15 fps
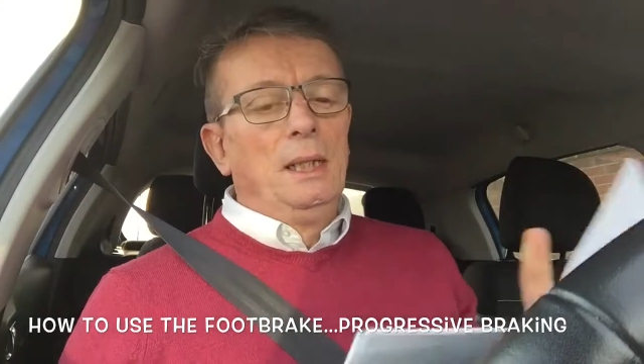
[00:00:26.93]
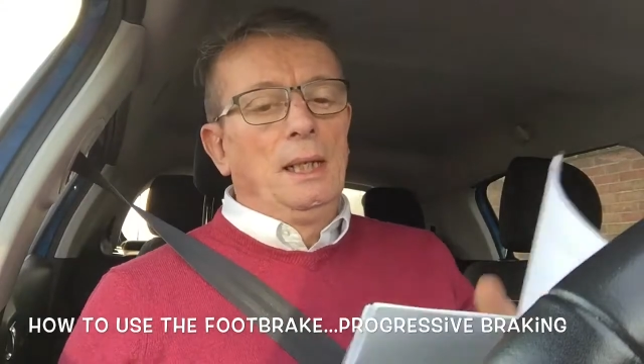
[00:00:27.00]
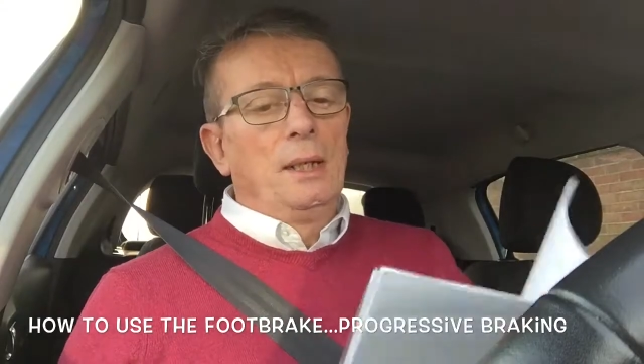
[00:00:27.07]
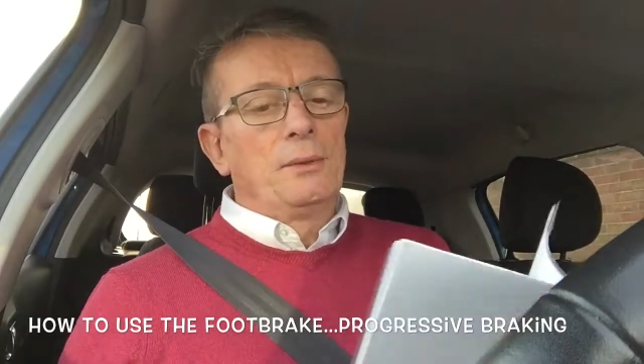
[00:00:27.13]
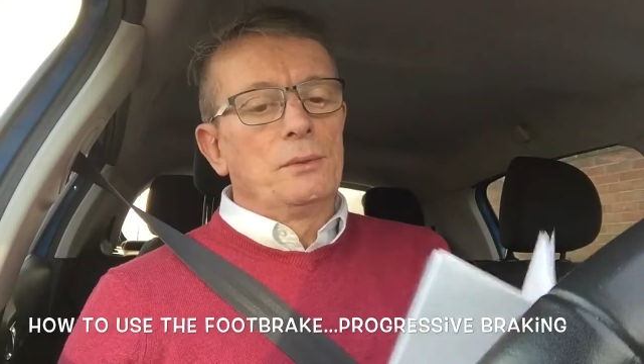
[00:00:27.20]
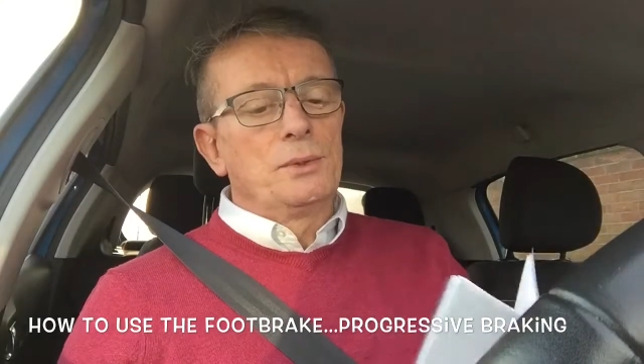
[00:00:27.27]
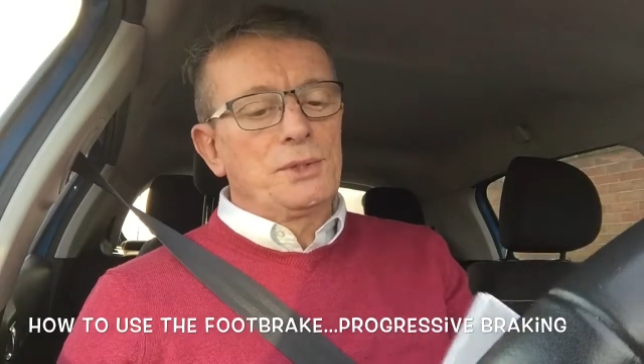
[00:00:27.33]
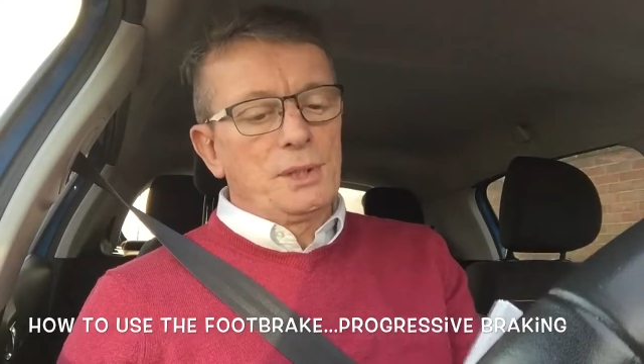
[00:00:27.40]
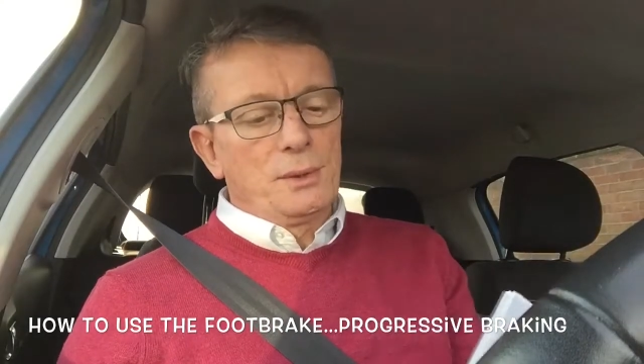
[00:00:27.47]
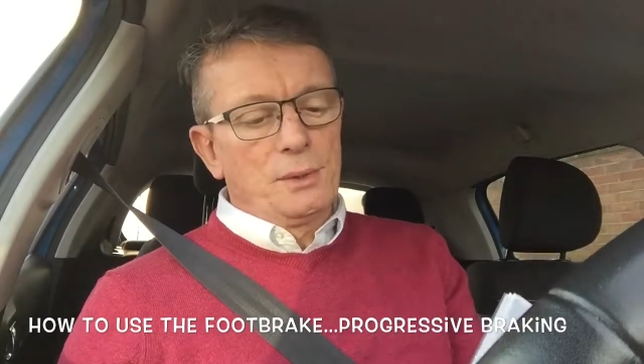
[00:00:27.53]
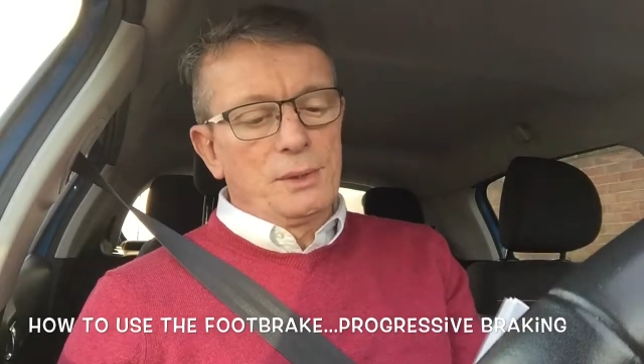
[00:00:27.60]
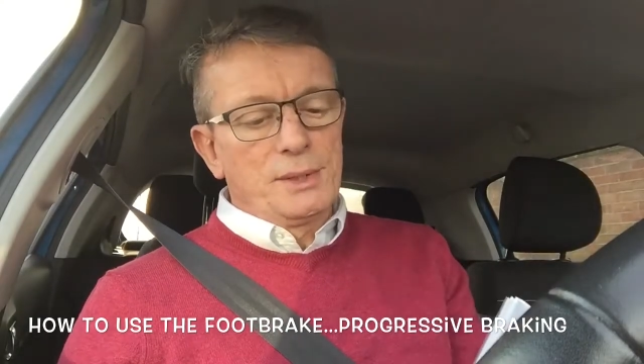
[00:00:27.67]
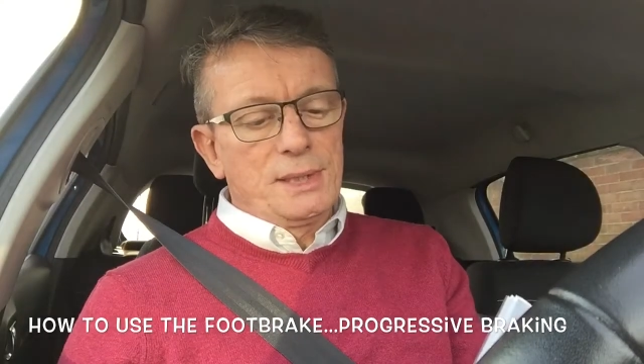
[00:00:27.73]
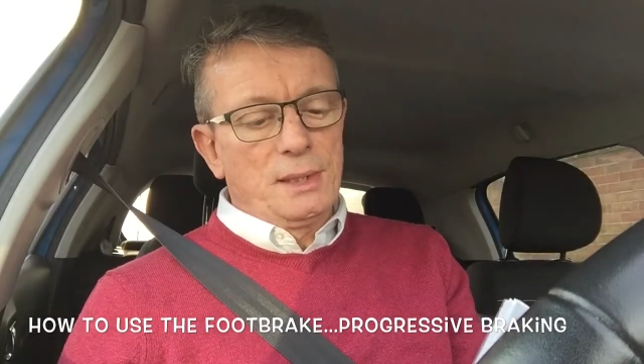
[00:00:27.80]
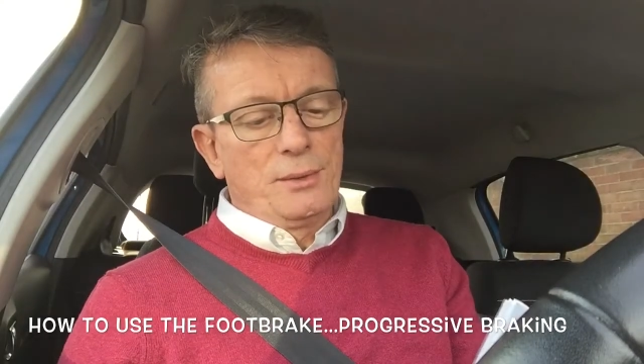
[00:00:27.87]
and also it
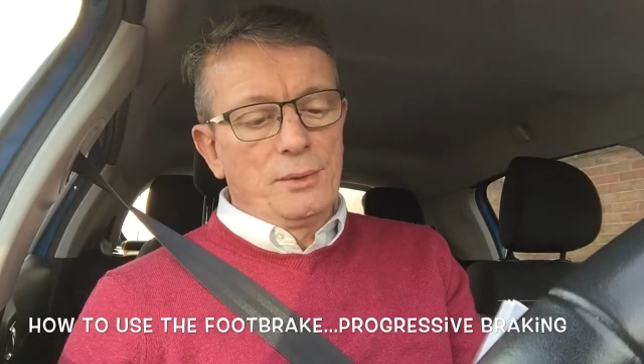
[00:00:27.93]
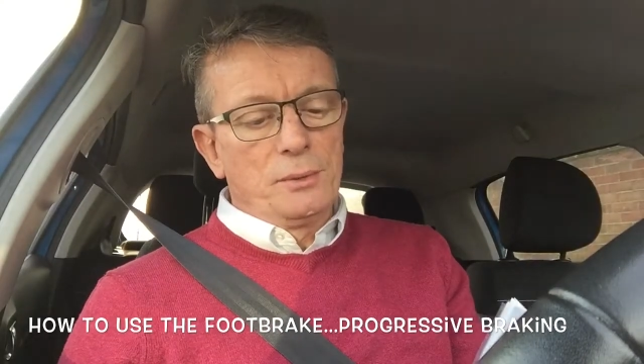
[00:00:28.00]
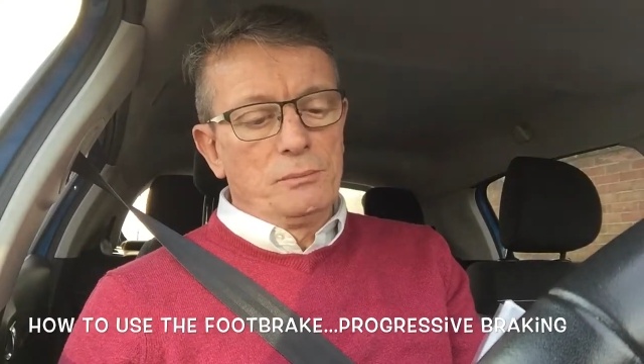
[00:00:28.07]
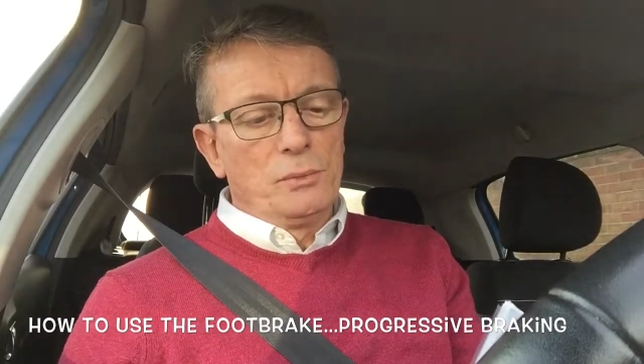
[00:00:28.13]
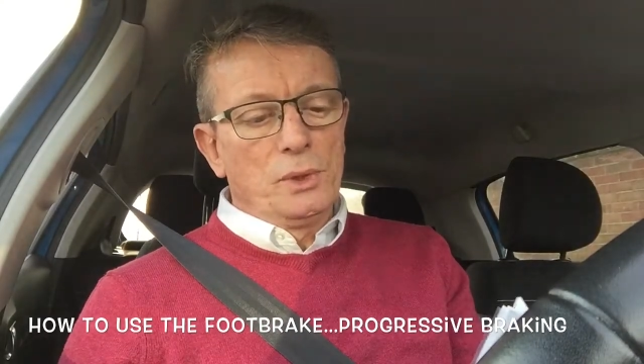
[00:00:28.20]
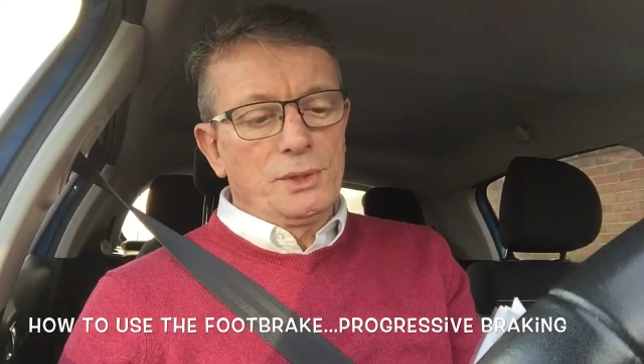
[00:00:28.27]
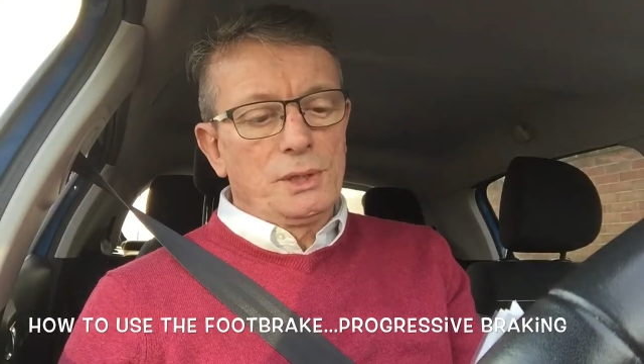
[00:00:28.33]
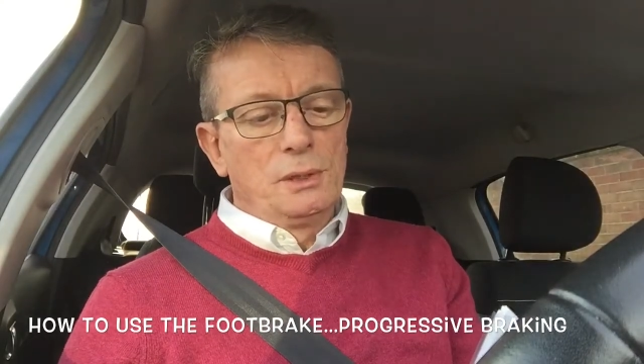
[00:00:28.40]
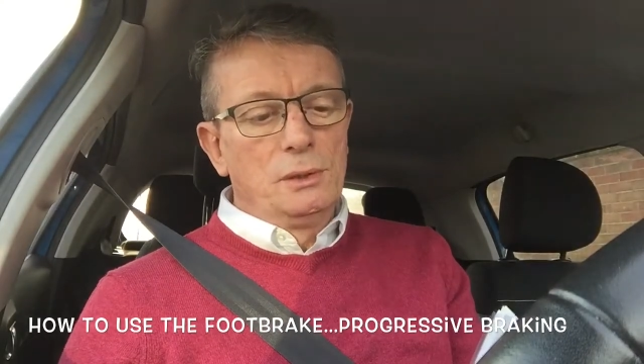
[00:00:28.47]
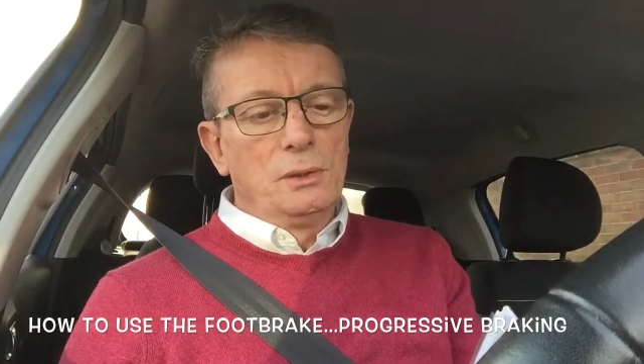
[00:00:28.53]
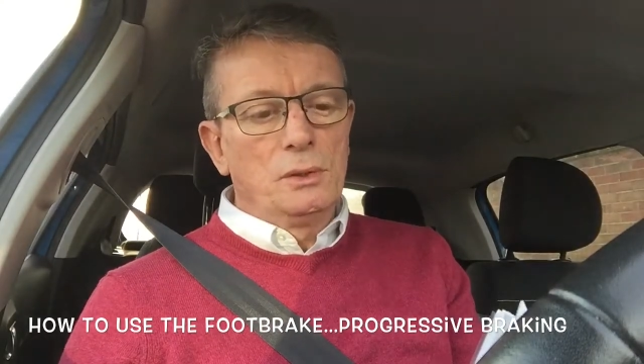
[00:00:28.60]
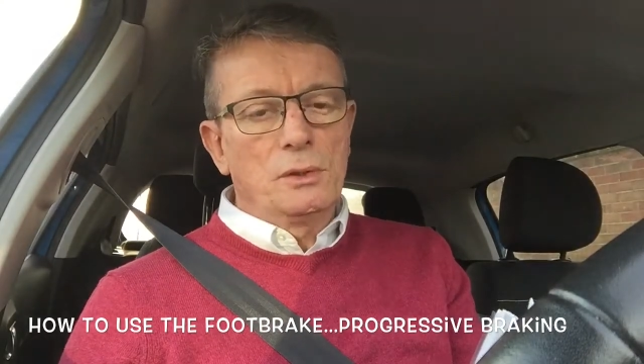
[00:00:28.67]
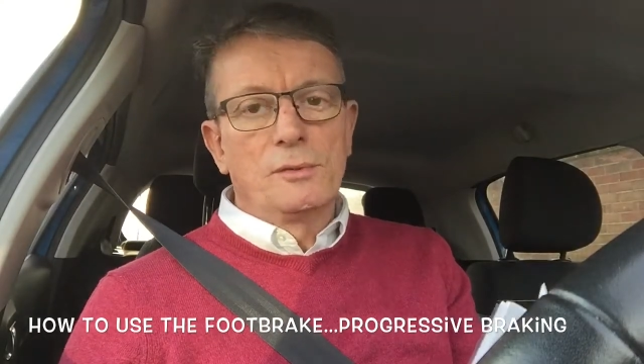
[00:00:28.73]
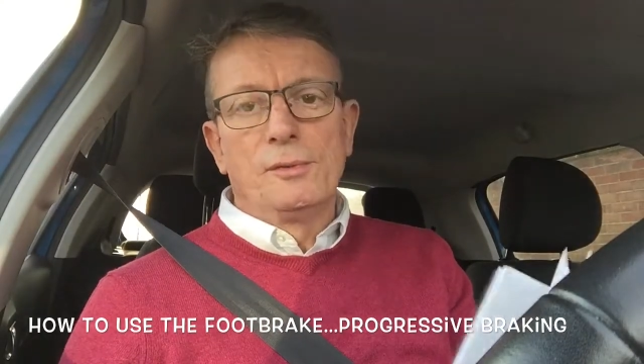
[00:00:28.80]
will tell them what to look